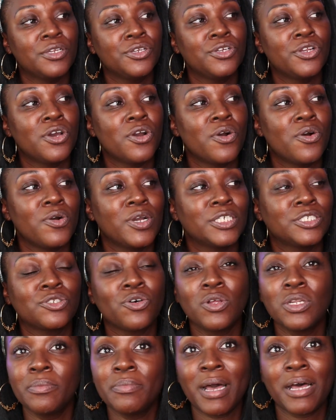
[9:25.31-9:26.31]
You know, it's
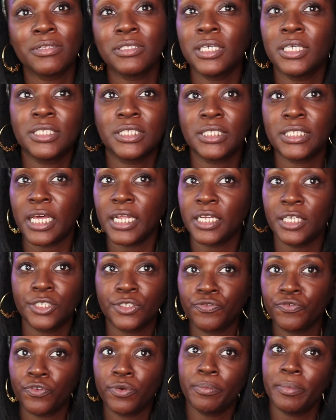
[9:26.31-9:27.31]
all about the
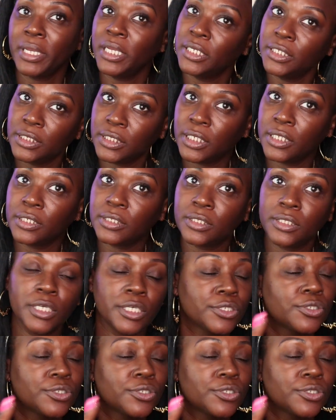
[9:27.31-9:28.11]
aesthetics for me, sis.